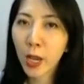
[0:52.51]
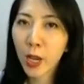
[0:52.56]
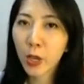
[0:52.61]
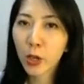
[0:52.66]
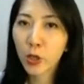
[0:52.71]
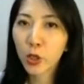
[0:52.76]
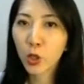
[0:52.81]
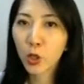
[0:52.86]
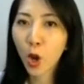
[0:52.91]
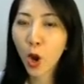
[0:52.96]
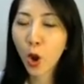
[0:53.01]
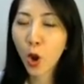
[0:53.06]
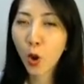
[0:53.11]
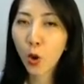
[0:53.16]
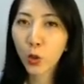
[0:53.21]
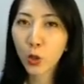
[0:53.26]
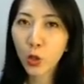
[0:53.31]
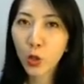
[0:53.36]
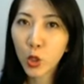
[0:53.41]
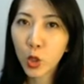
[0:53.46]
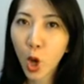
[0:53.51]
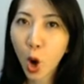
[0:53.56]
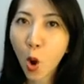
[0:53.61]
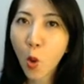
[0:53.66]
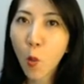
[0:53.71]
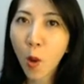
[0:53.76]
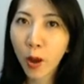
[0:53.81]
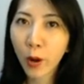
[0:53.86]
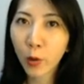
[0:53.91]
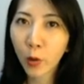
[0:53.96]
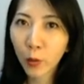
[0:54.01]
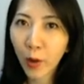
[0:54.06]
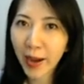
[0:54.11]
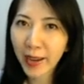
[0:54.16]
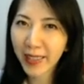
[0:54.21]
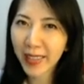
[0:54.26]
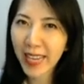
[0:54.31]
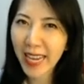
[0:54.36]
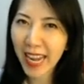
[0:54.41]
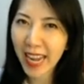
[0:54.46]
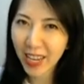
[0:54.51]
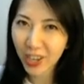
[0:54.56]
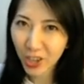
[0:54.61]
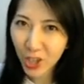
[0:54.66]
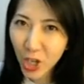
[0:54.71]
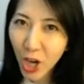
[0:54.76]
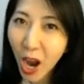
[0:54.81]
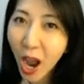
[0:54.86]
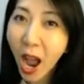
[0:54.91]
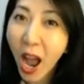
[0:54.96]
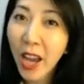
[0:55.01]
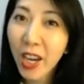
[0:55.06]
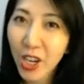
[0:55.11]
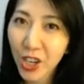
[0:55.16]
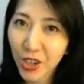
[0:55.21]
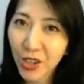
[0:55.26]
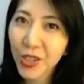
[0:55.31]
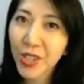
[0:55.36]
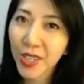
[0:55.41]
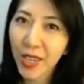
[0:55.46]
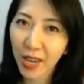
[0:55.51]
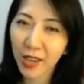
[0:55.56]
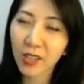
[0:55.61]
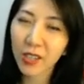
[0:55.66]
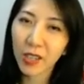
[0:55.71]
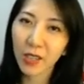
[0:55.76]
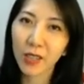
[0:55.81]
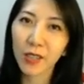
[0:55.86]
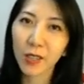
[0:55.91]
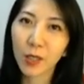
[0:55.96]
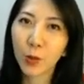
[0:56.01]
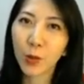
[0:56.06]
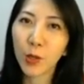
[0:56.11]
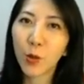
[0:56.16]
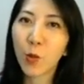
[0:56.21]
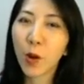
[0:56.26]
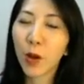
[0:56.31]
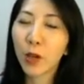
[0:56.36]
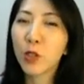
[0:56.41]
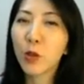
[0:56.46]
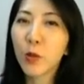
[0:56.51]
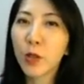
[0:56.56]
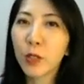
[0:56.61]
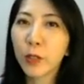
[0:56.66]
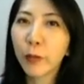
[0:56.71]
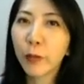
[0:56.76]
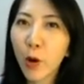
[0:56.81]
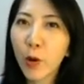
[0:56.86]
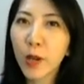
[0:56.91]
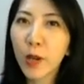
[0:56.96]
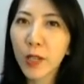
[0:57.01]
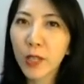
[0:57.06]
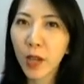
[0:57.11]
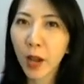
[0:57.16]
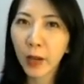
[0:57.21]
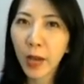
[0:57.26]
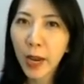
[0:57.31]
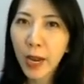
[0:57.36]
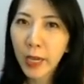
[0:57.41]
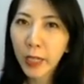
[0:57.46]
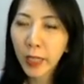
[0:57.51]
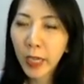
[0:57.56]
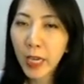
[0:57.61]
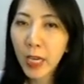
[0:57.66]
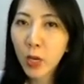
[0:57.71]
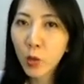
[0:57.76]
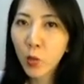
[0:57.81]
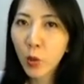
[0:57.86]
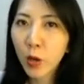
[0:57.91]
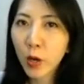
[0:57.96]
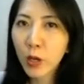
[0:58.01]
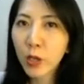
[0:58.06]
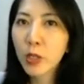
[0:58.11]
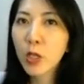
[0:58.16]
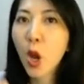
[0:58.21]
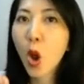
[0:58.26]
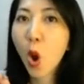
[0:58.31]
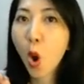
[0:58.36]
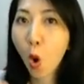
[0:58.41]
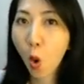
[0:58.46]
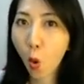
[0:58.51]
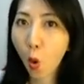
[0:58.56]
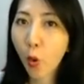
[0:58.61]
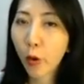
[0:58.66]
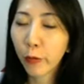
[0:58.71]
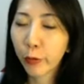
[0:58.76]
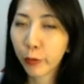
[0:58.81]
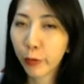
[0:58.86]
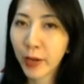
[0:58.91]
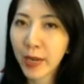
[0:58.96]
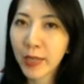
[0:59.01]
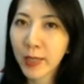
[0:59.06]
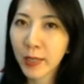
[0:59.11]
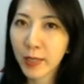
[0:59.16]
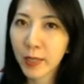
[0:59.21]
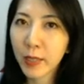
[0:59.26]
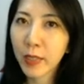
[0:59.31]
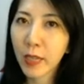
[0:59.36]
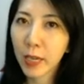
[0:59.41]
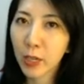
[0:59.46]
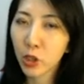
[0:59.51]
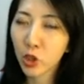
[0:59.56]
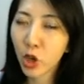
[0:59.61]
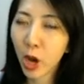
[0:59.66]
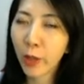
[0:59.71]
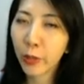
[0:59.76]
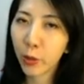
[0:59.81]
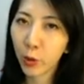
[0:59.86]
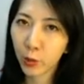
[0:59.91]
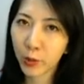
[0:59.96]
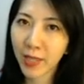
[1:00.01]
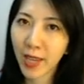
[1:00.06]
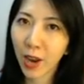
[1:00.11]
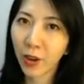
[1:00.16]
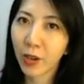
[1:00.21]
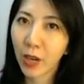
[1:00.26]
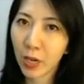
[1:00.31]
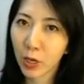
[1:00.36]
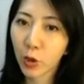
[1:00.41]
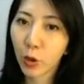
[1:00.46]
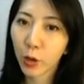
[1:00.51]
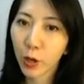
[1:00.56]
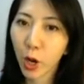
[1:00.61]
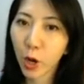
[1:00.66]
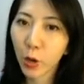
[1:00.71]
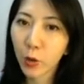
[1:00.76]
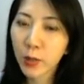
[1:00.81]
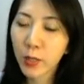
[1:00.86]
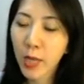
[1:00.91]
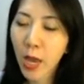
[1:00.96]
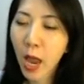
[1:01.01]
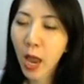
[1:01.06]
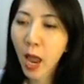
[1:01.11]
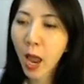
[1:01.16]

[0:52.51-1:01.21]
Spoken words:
So you don't want to write the entire sentence. What you want to do is focus on keywords or phrases and jot those down in your notes.